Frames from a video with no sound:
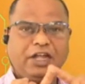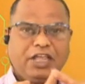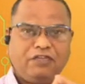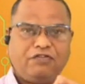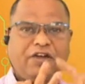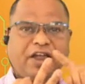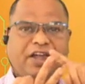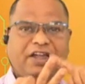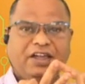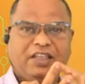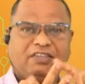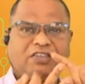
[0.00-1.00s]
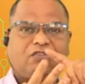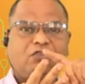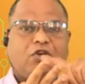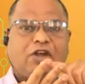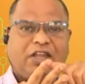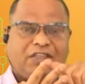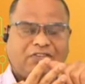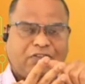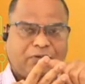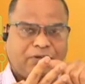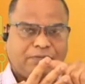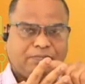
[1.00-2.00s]
D5, D6 or
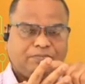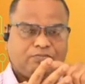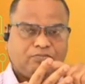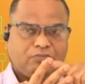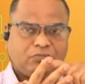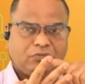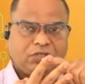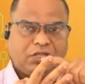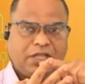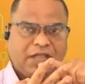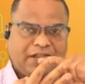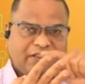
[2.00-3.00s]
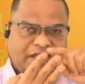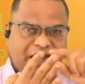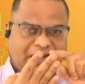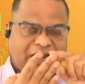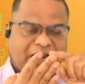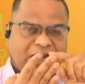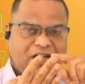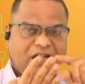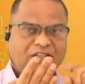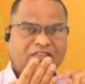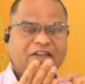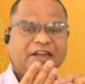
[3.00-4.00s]
D7, and that
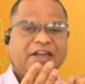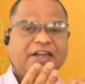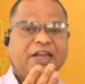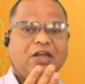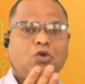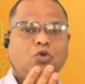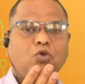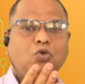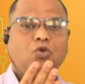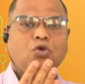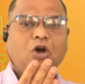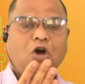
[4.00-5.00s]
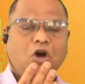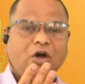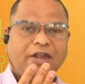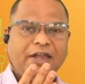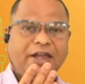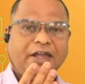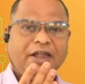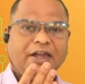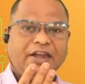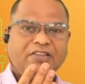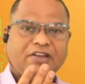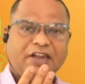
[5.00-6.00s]
data is connected to OR gate and
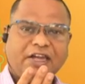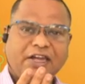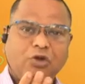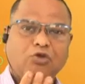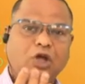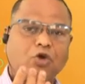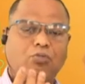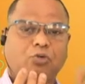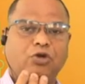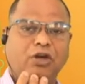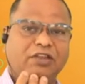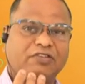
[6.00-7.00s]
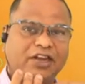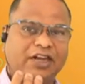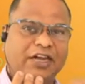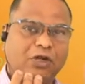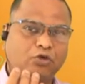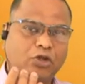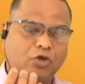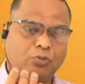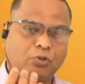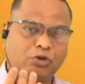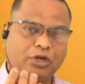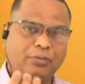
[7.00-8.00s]
it is connected to the output. It is connected to the
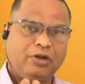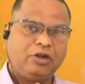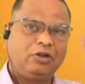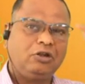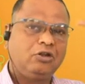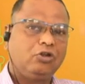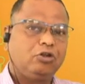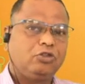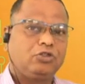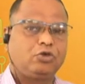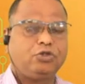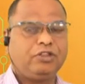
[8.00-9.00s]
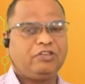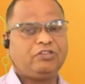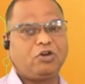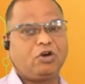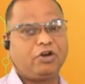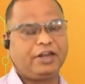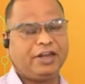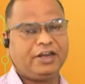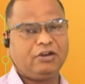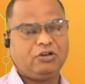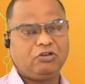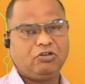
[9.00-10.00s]
output terminal through this OR gate.
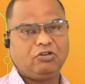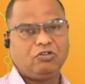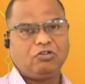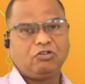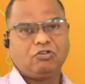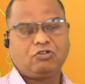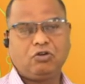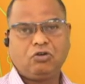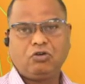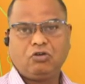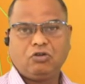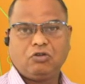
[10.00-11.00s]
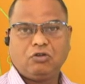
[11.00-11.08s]
So